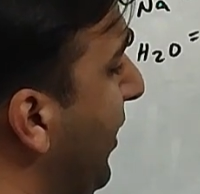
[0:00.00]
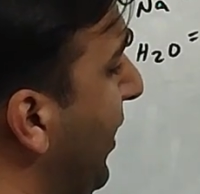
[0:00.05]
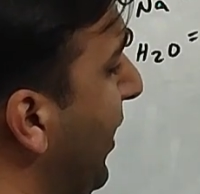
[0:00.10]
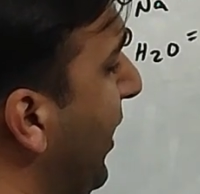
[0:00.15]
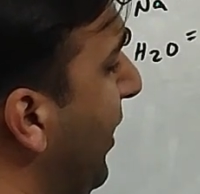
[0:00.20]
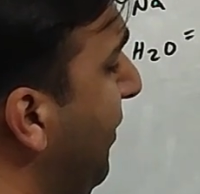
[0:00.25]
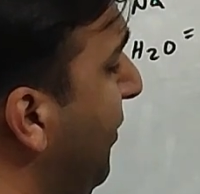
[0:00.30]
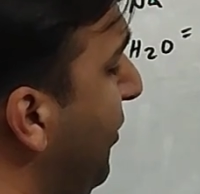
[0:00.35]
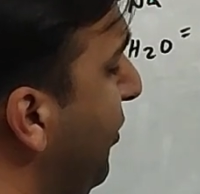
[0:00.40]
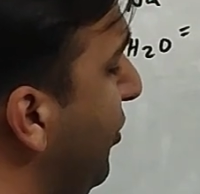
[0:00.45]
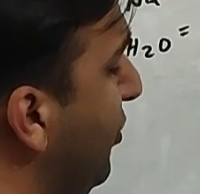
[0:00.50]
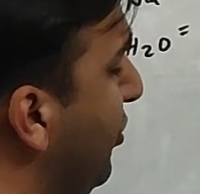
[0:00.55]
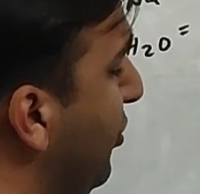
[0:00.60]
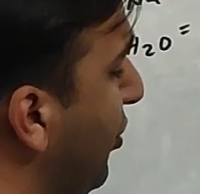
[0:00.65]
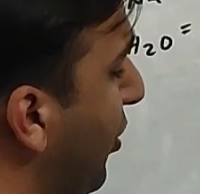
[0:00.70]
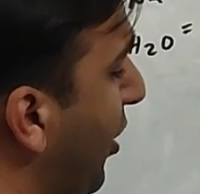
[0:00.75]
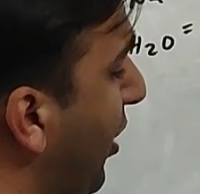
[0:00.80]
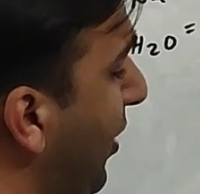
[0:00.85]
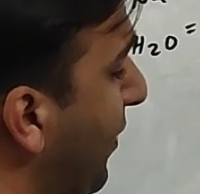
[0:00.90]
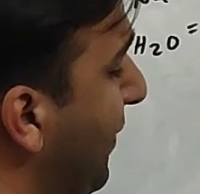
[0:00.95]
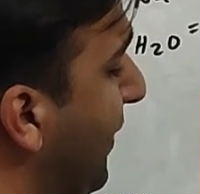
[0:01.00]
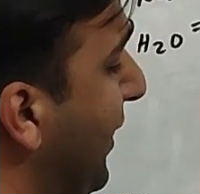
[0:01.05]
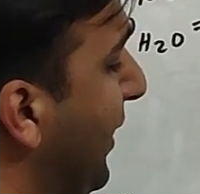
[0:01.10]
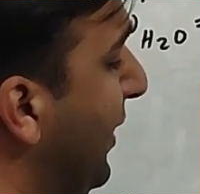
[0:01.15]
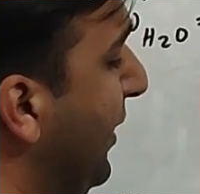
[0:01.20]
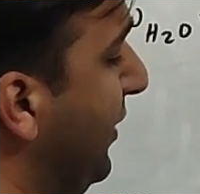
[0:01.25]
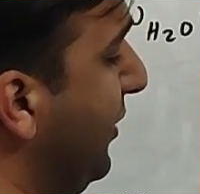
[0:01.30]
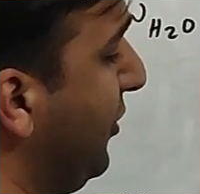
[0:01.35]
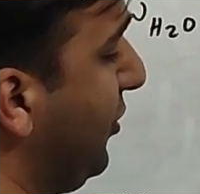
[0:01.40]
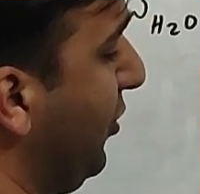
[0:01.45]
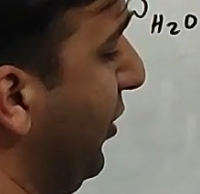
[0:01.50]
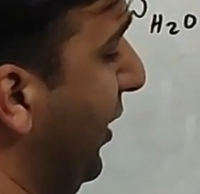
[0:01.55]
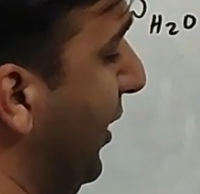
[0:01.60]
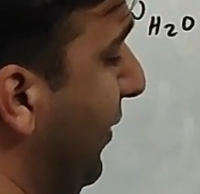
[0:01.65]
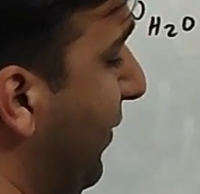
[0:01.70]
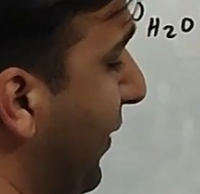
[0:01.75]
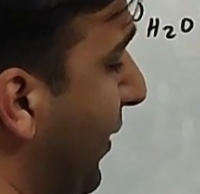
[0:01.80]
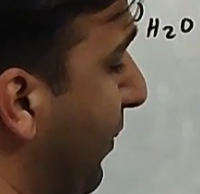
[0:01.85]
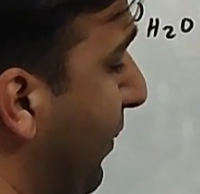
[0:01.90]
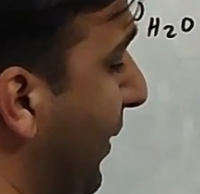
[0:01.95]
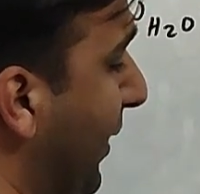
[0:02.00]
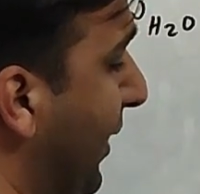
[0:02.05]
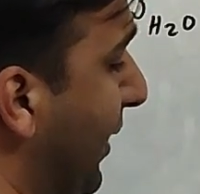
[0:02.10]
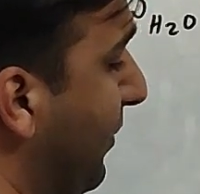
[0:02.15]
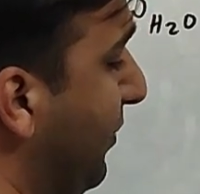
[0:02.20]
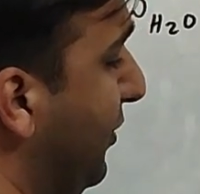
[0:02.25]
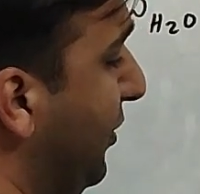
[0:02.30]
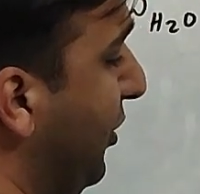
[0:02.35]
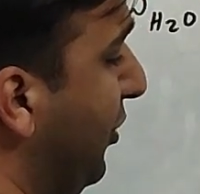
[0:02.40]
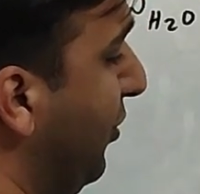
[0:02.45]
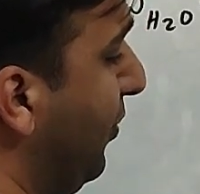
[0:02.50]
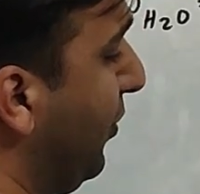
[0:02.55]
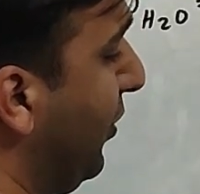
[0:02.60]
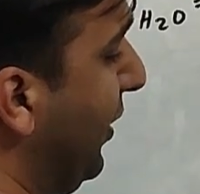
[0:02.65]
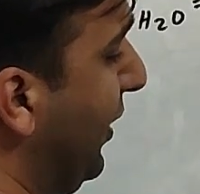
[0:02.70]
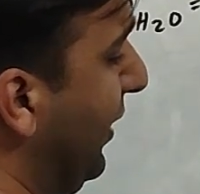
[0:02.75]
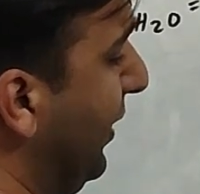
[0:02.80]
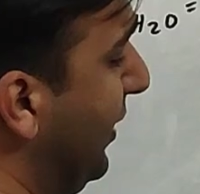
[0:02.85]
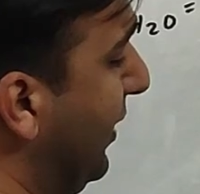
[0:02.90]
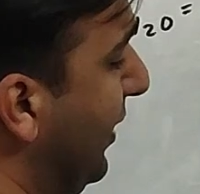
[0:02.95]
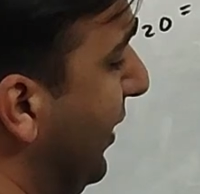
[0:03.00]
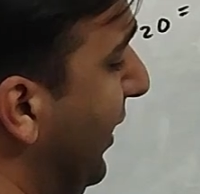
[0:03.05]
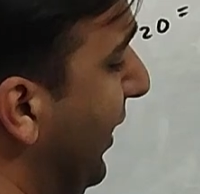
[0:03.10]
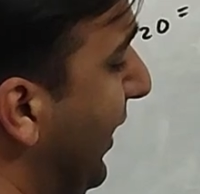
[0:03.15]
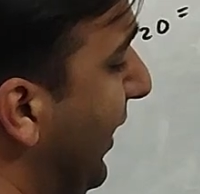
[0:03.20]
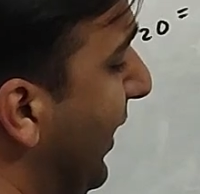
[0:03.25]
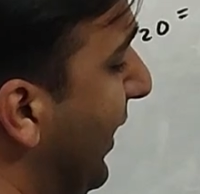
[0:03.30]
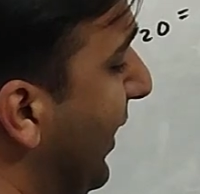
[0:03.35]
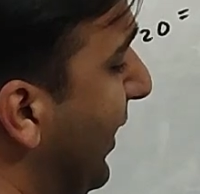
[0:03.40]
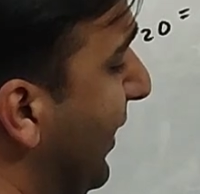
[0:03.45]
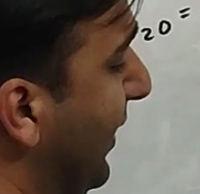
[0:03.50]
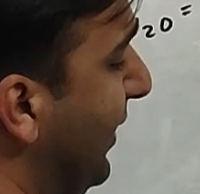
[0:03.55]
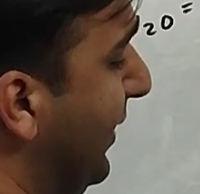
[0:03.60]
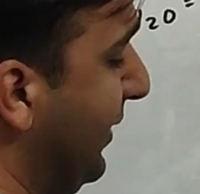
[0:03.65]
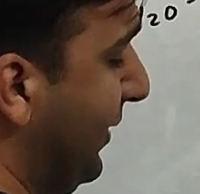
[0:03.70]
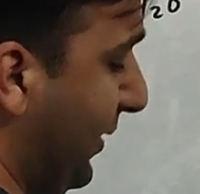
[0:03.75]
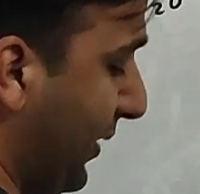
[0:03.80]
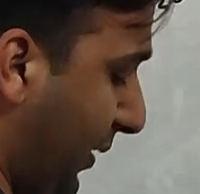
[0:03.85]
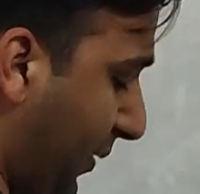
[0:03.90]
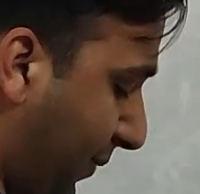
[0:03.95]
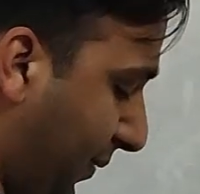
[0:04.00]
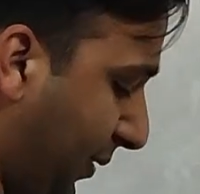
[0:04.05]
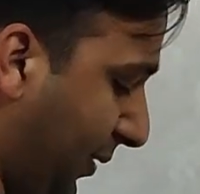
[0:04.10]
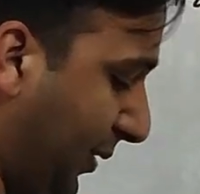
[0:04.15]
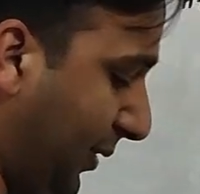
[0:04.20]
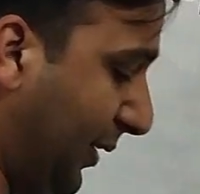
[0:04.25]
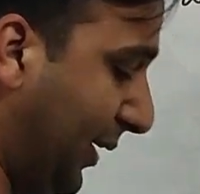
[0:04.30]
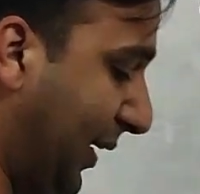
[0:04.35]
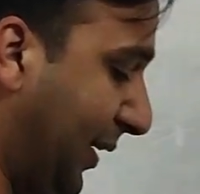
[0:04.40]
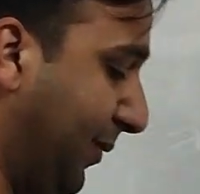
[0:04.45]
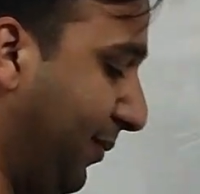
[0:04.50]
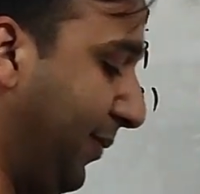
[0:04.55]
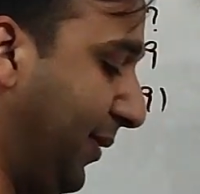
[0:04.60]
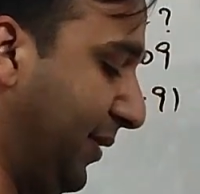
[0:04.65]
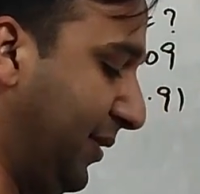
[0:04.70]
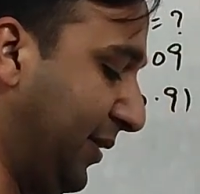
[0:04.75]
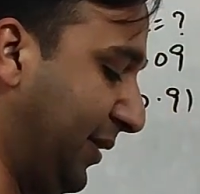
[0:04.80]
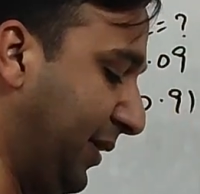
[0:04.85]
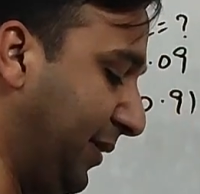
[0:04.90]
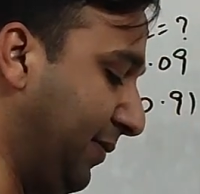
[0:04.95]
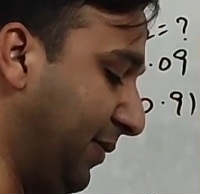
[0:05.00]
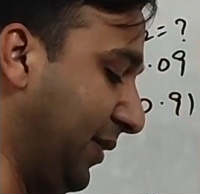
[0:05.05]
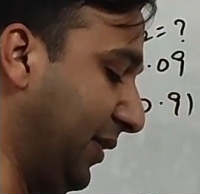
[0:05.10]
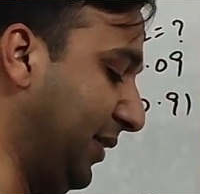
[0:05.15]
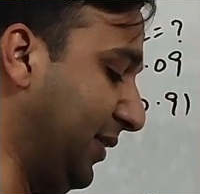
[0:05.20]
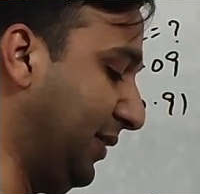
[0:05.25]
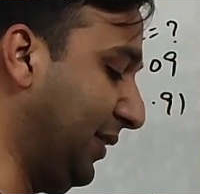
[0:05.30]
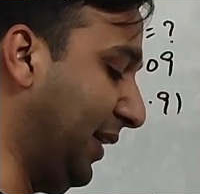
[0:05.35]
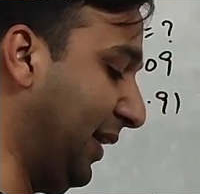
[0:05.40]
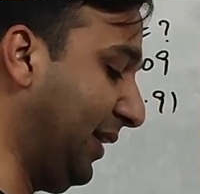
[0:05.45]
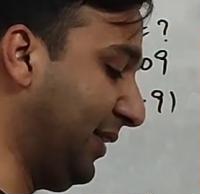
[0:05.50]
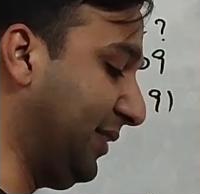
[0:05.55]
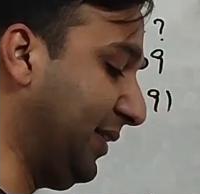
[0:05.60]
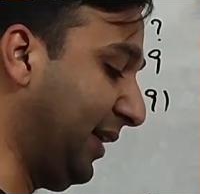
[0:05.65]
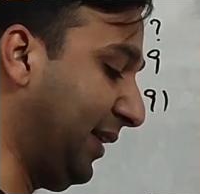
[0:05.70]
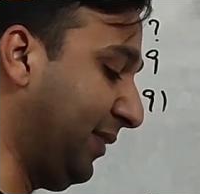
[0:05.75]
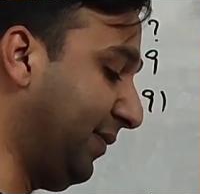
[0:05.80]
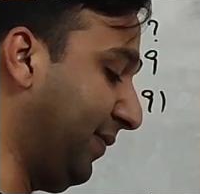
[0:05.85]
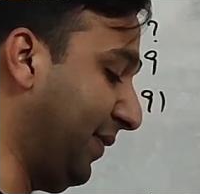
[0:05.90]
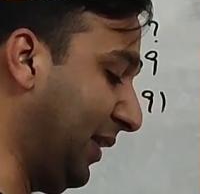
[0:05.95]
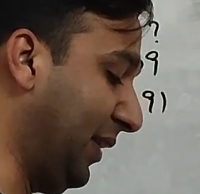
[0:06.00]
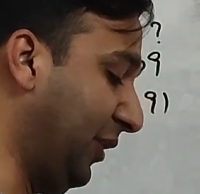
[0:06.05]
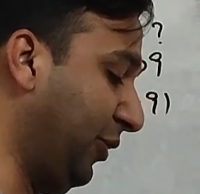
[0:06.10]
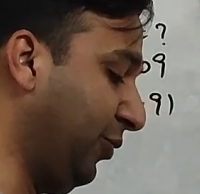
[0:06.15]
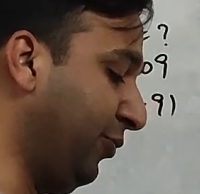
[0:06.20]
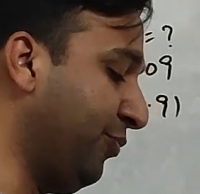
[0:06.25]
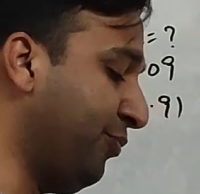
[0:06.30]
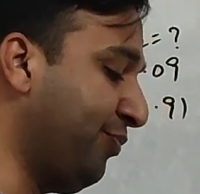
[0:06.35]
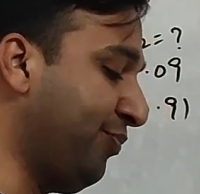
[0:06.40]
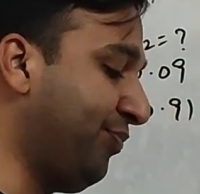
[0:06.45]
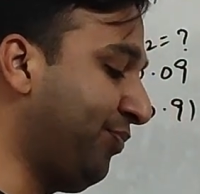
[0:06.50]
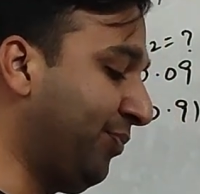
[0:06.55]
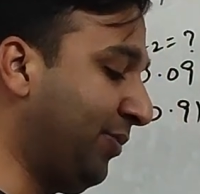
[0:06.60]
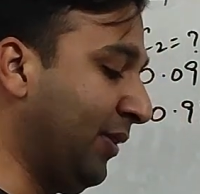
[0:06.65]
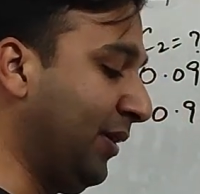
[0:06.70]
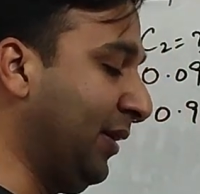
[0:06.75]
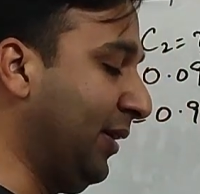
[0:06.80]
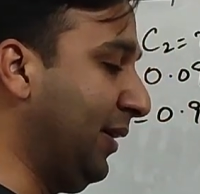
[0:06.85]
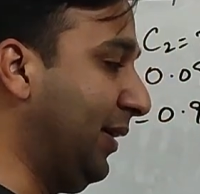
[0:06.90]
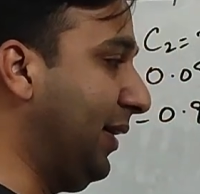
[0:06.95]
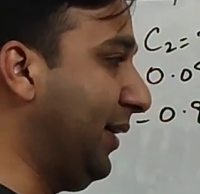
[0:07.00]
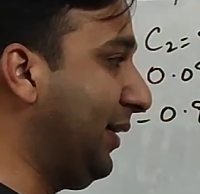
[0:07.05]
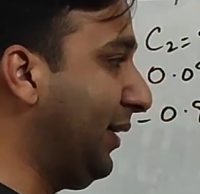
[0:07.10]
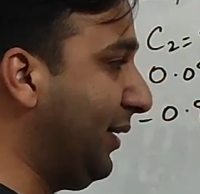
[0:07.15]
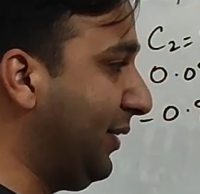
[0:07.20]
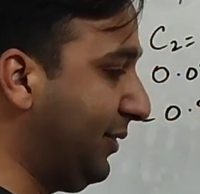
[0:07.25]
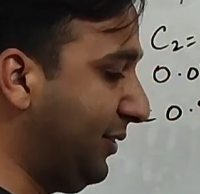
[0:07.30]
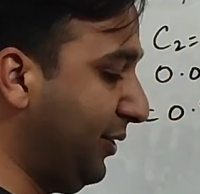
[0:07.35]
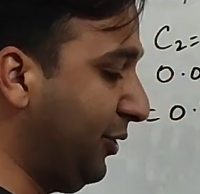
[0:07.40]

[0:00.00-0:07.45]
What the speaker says: If you solve it, so it will become 0.37. Let me see what is the exact value. It is